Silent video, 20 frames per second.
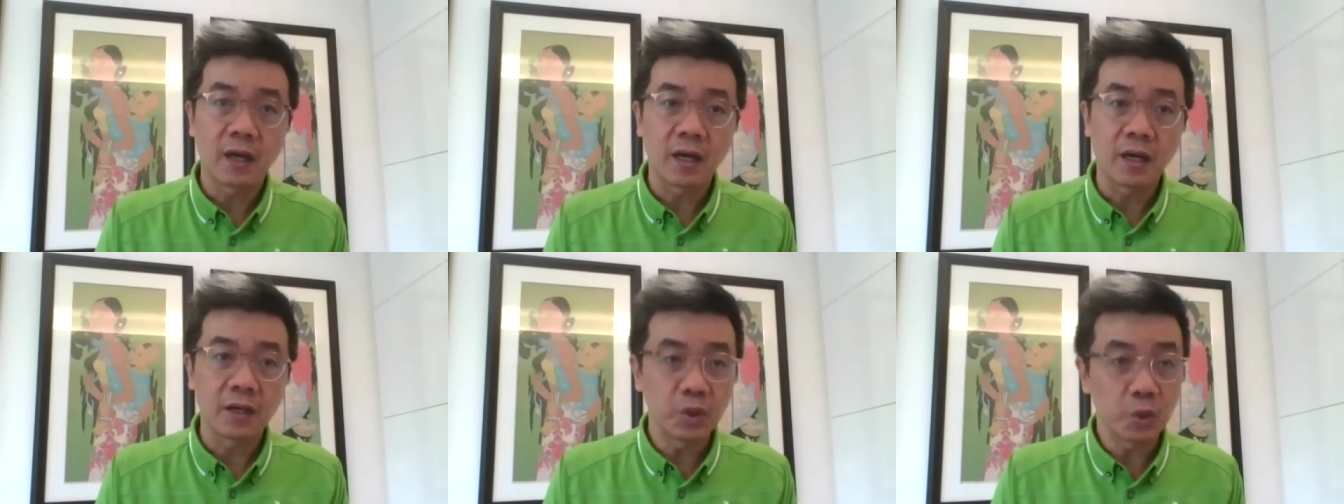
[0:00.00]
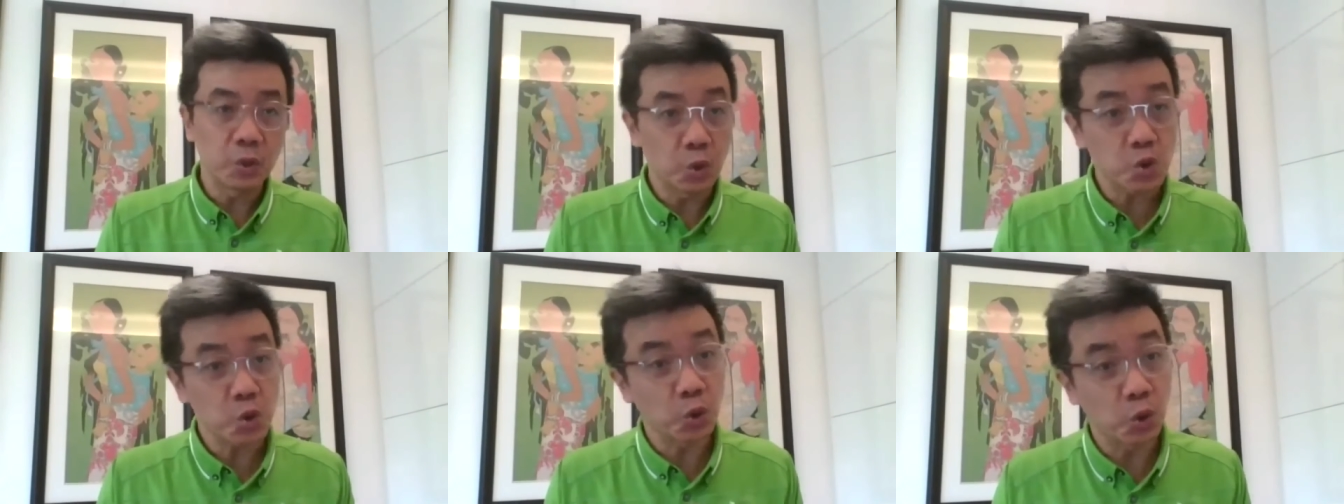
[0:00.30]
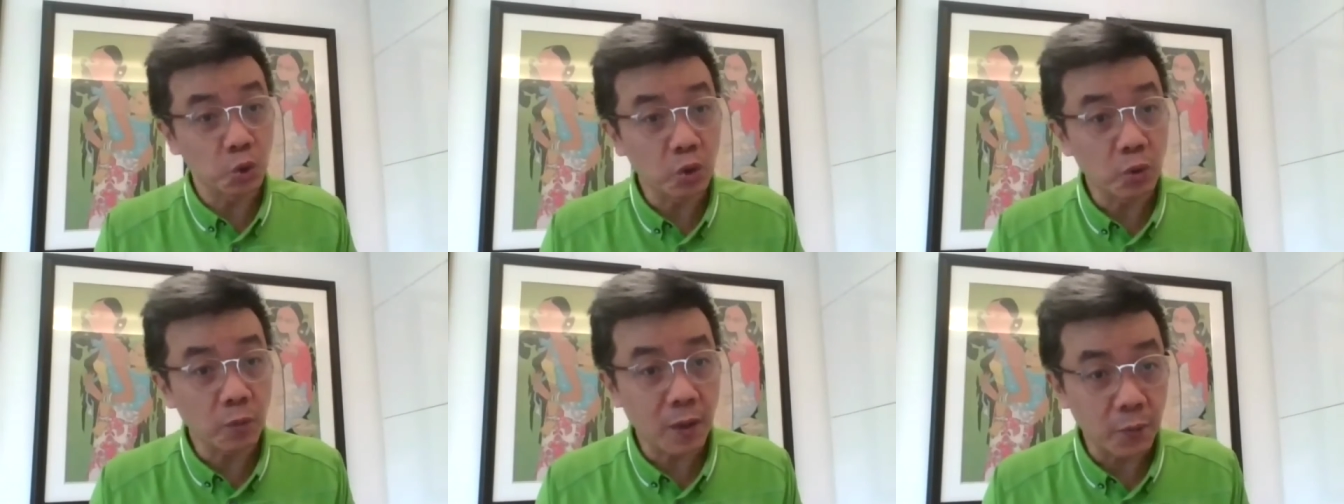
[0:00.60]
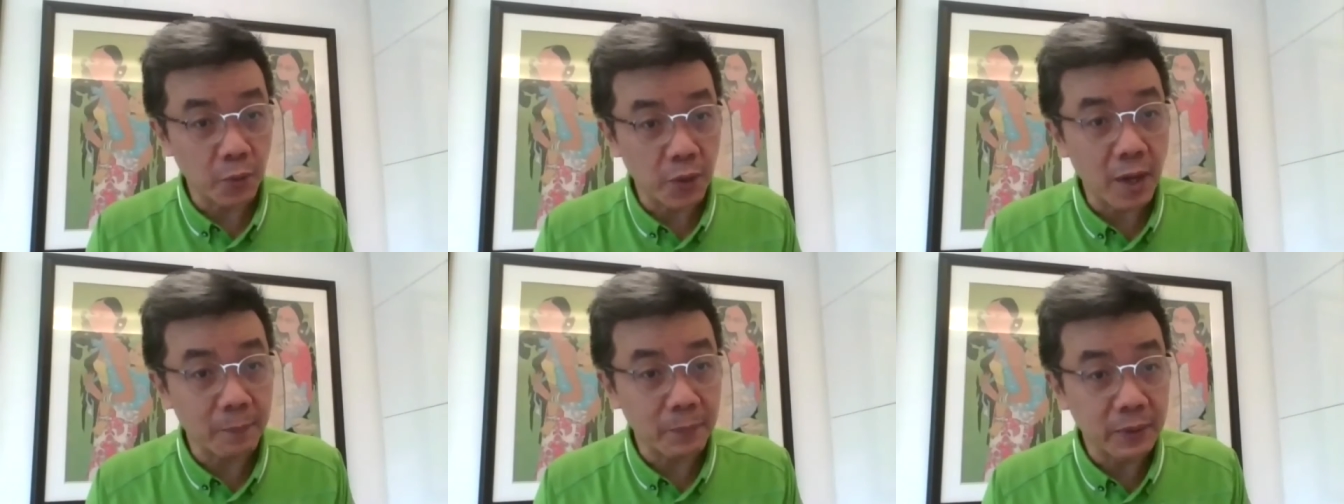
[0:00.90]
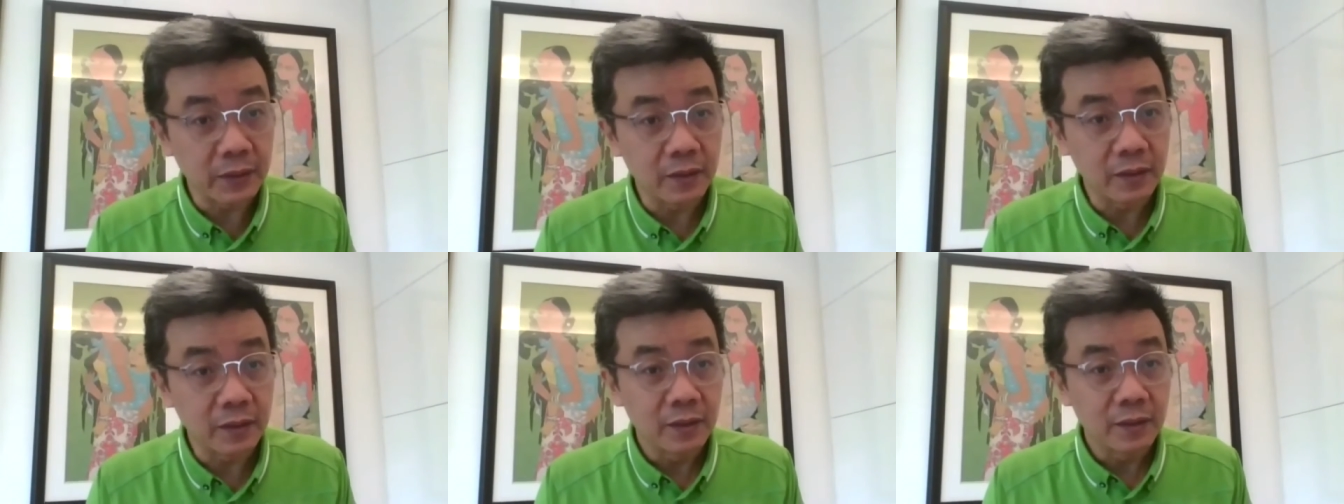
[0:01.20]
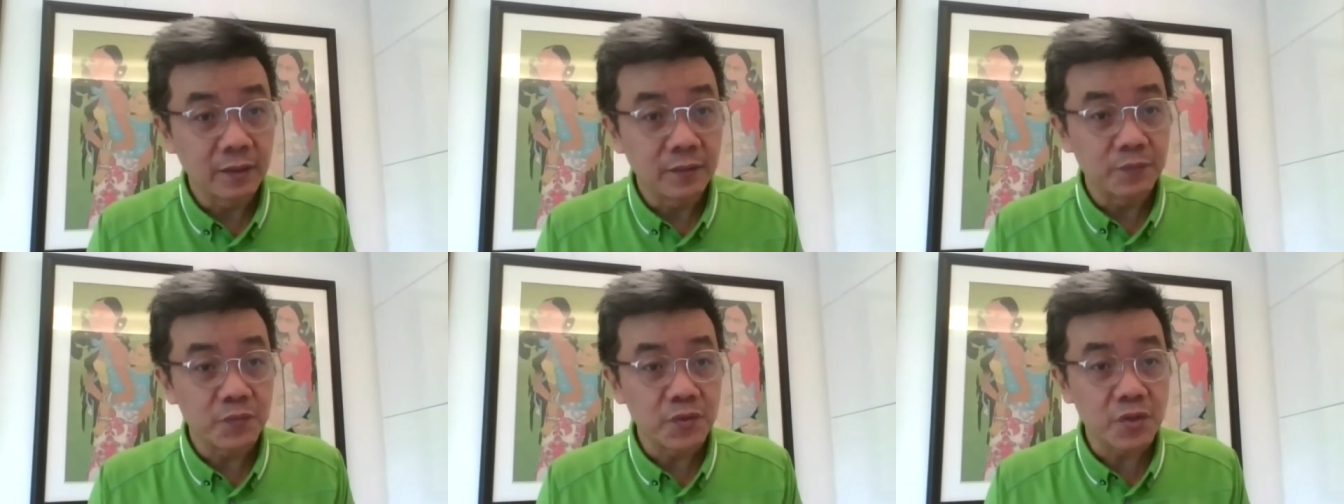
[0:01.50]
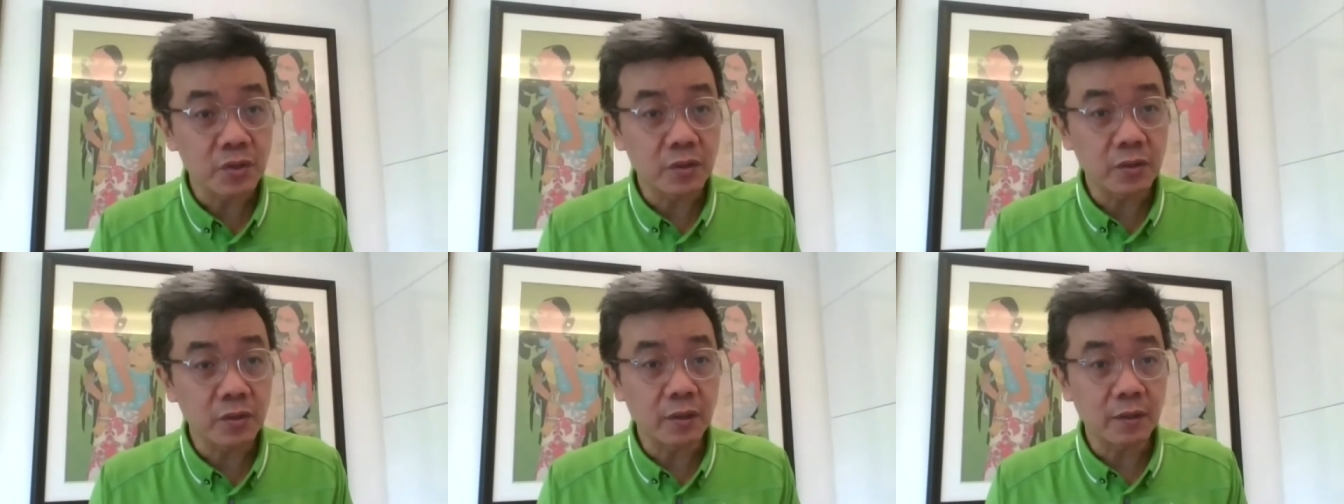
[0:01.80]
you also don't know what will happen.
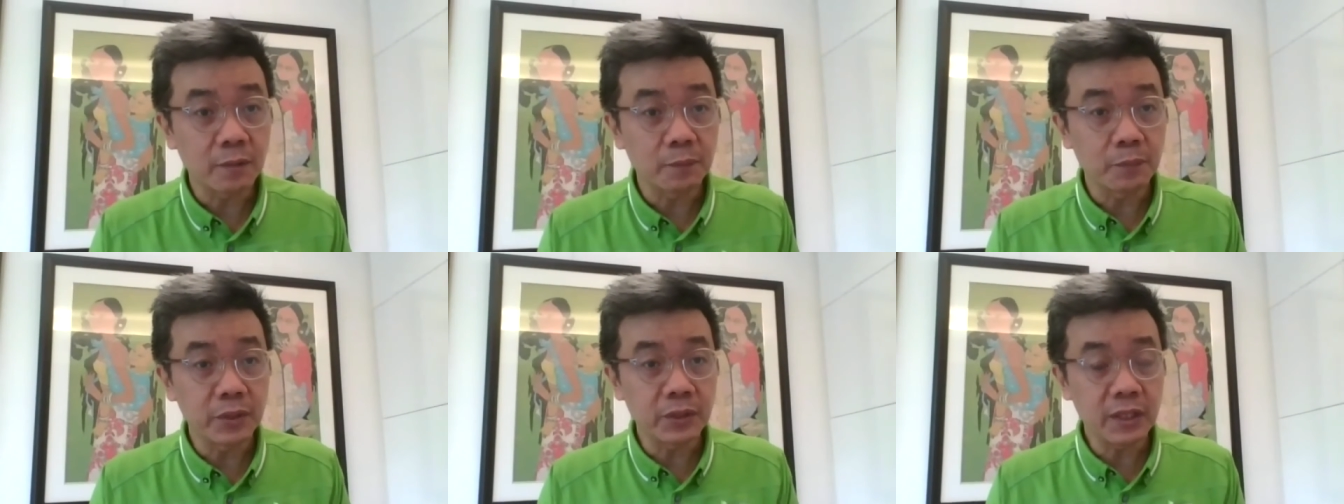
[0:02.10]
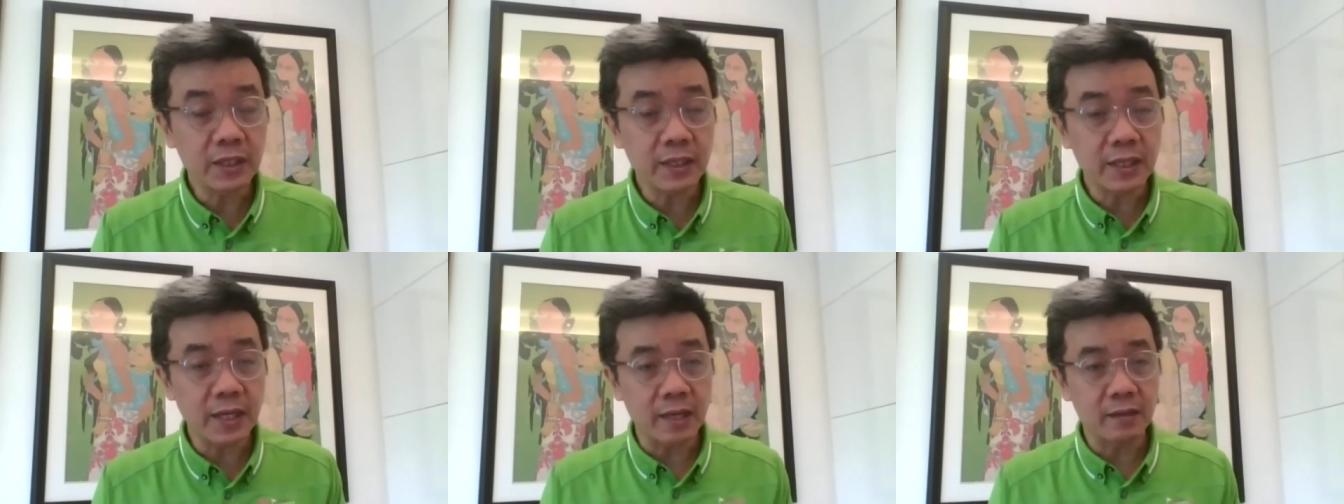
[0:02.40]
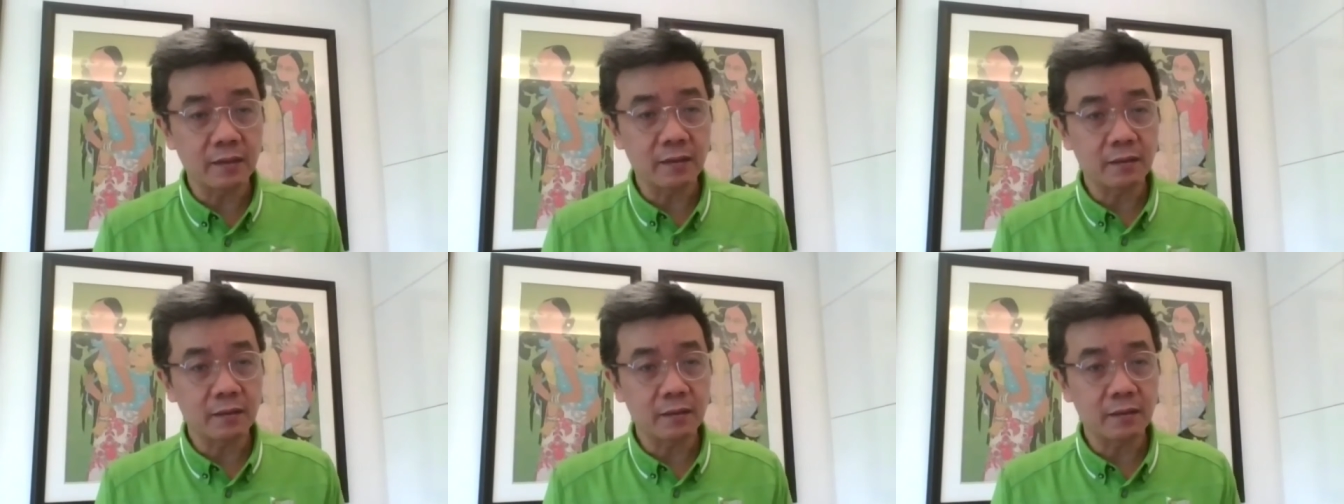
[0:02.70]
So building that